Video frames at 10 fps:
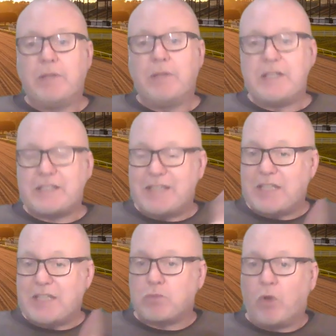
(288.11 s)
But
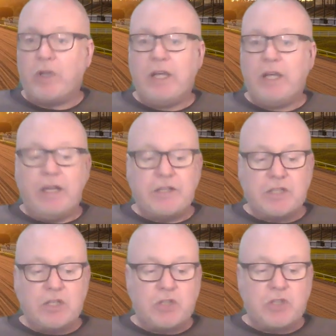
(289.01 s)
this one is
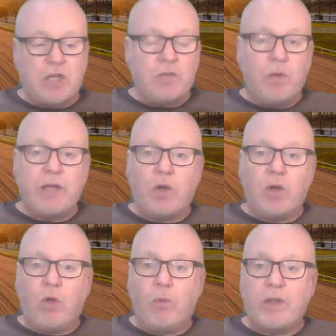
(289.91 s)
in a genuine
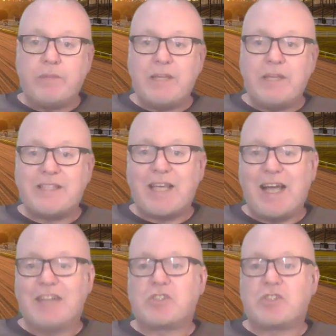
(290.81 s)
all-weather meeting
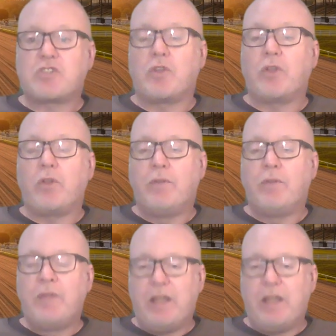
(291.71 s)
at Southall.